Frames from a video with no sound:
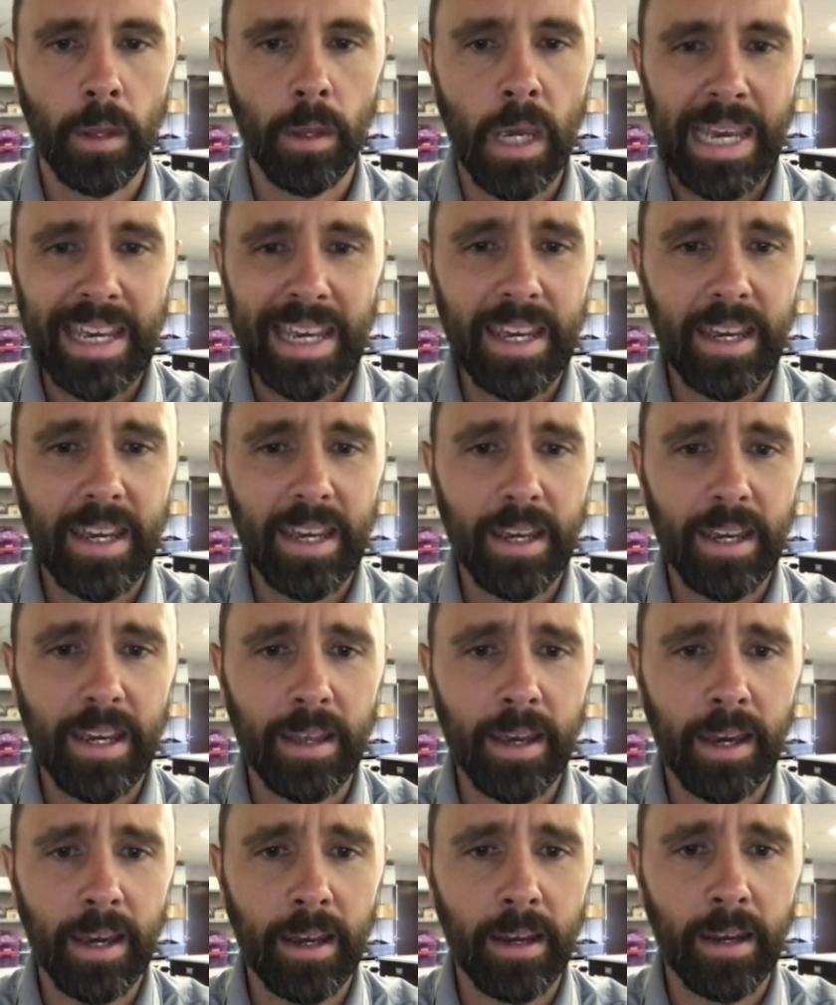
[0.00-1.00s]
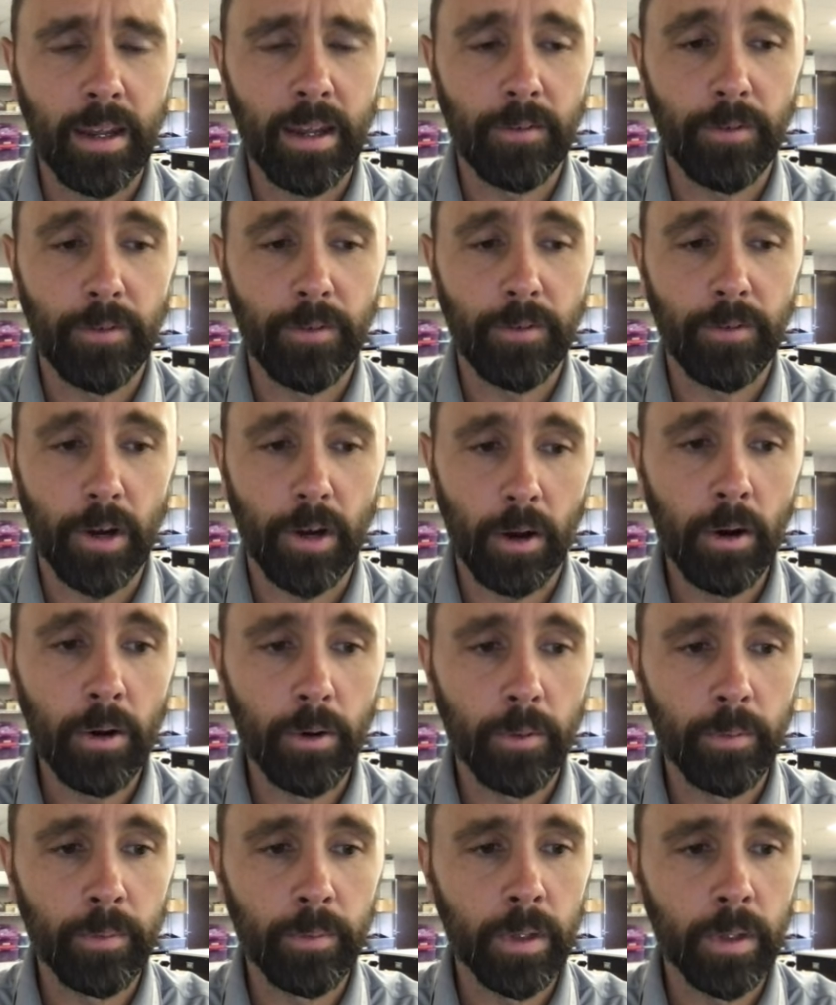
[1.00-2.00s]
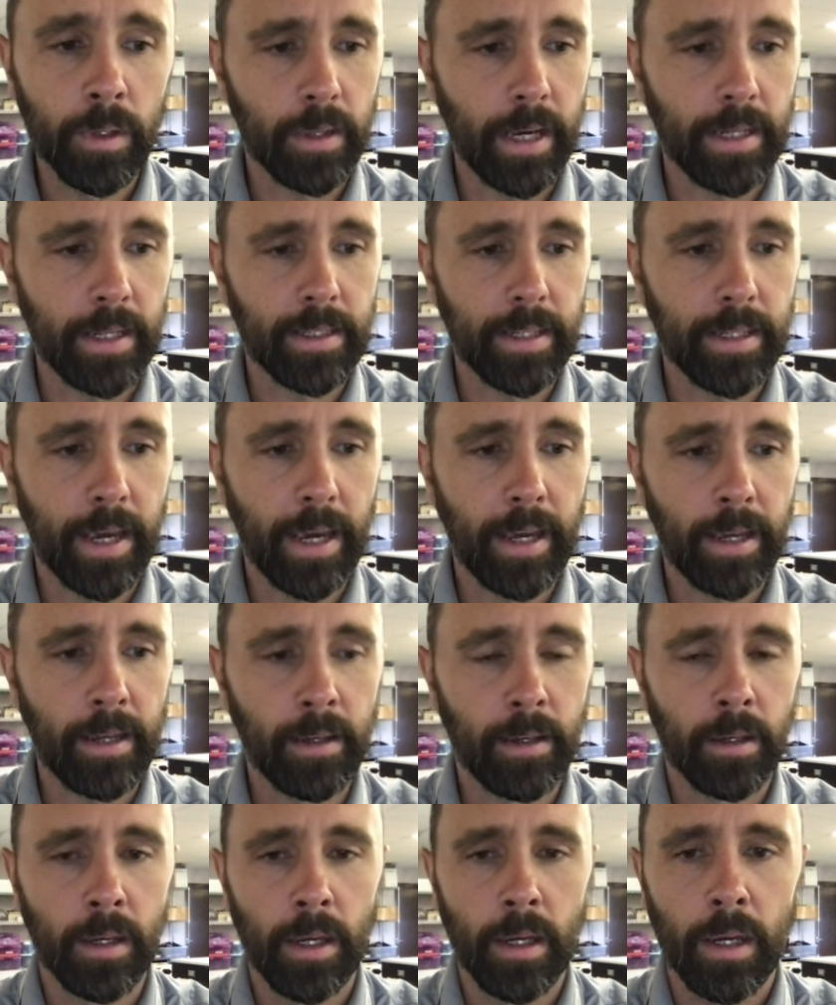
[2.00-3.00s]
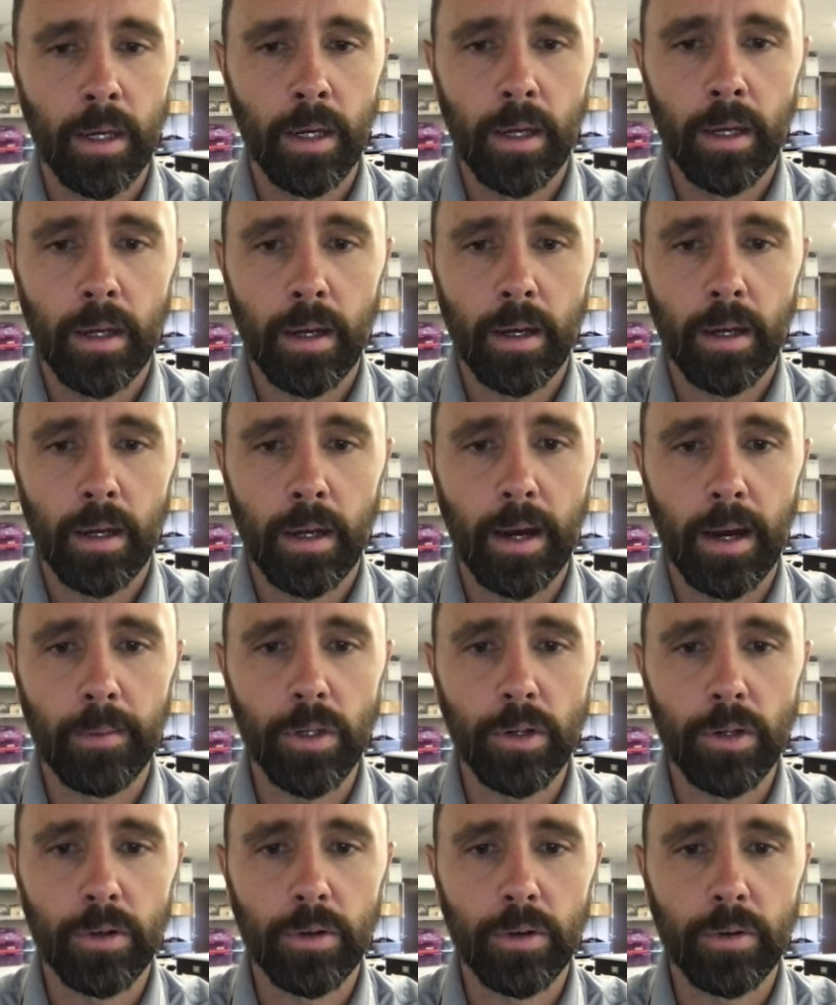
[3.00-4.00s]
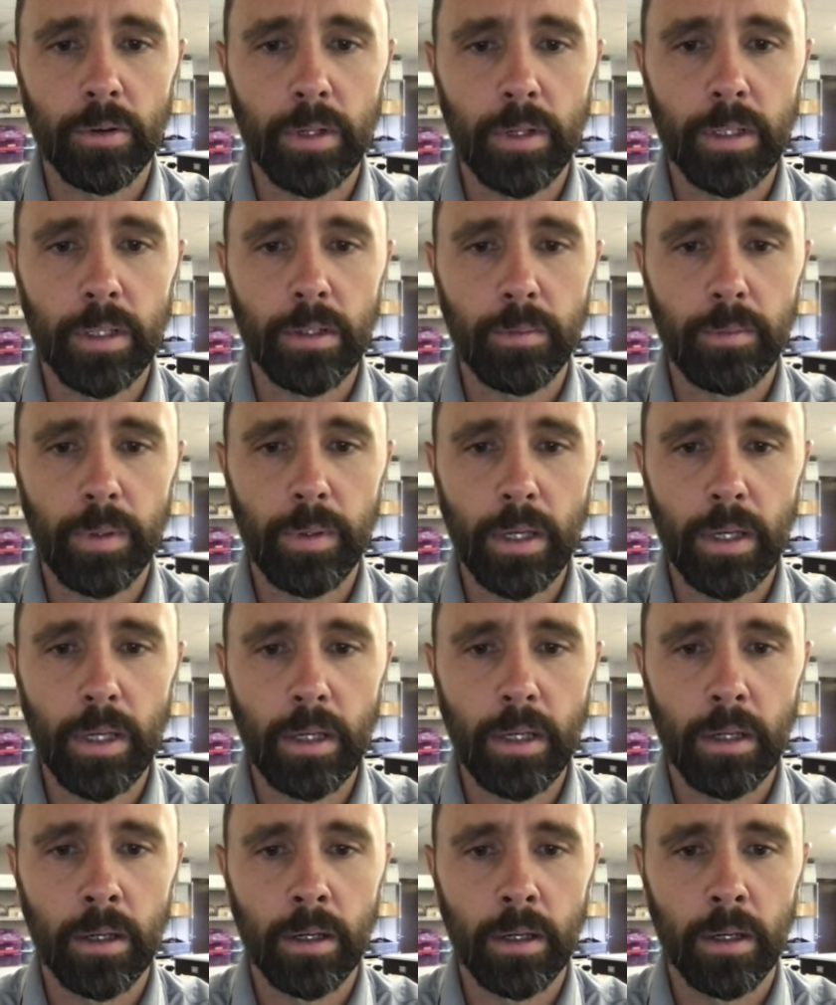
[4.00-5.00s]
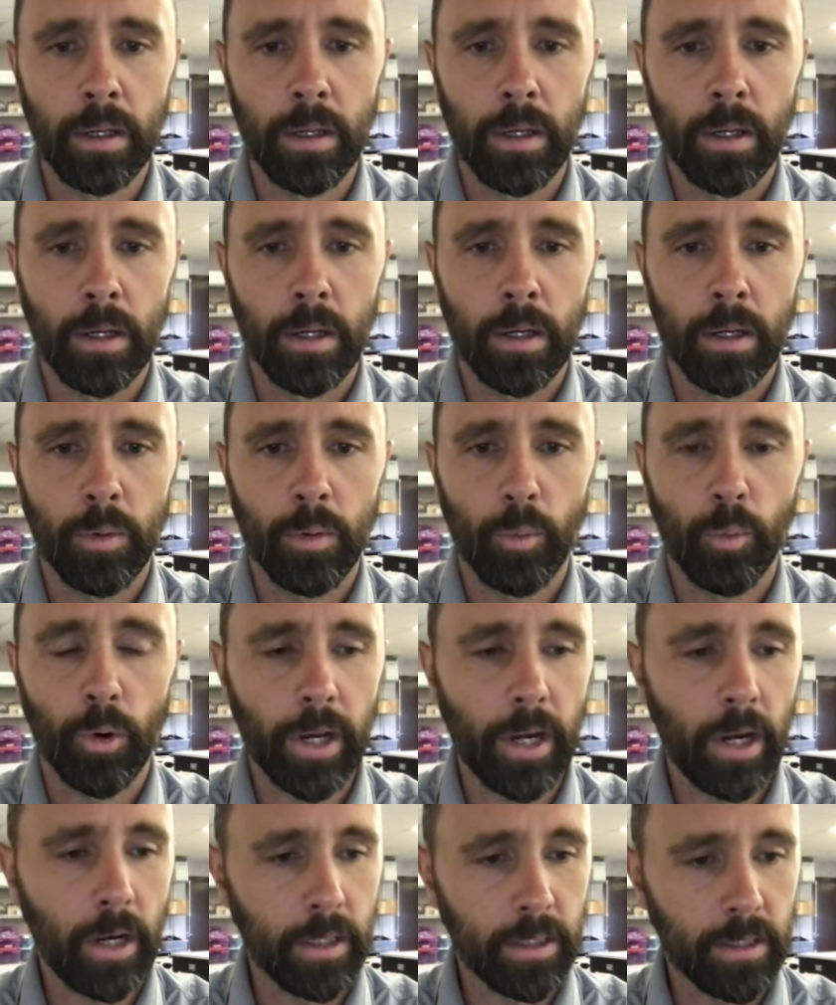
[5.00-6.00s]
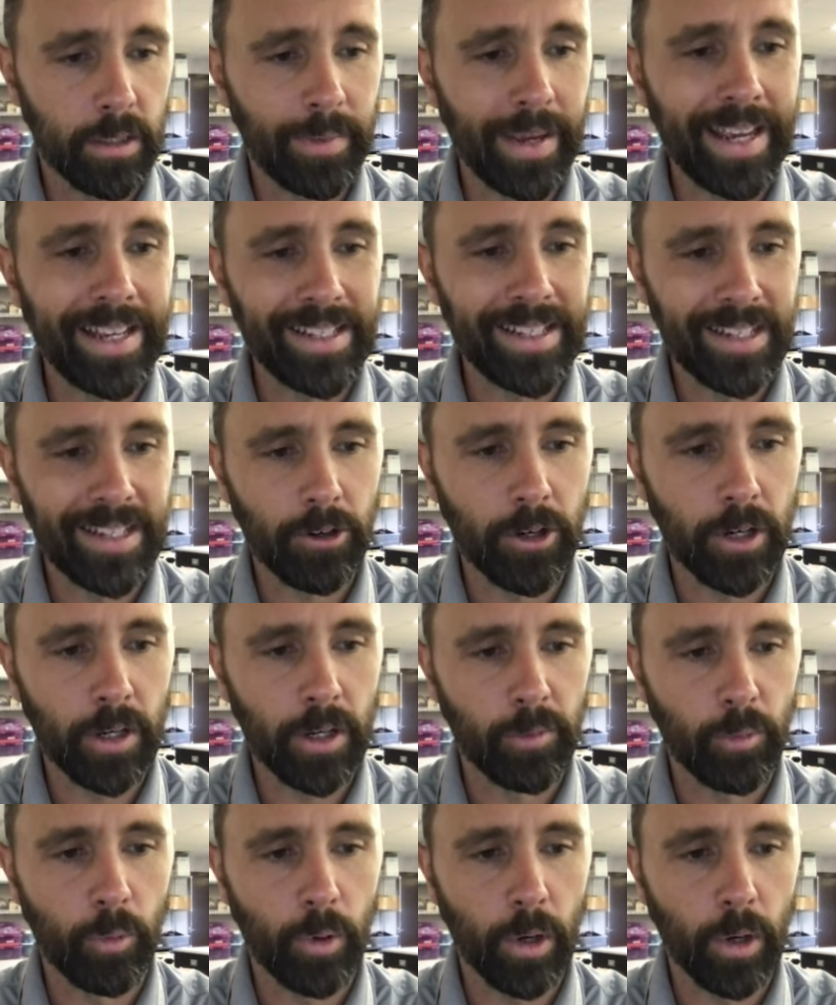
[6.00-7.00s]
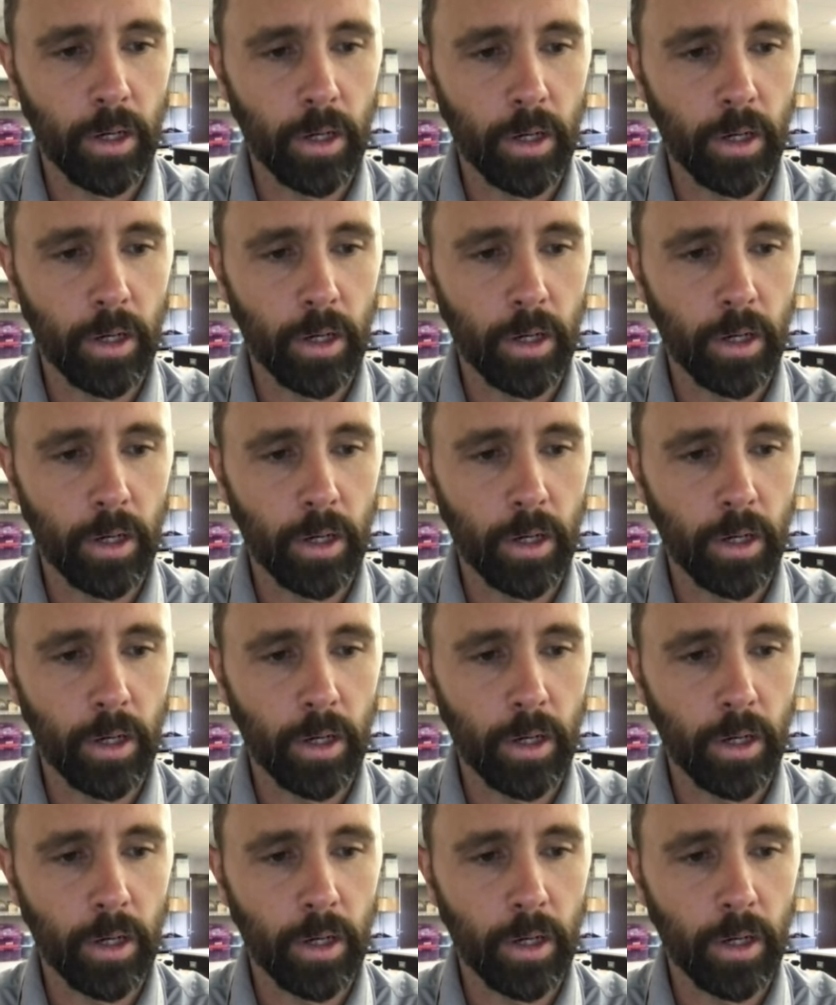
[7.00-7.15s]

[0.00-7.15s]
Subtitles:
And then if you're at home that day, you're going to be working on some asynchronous work.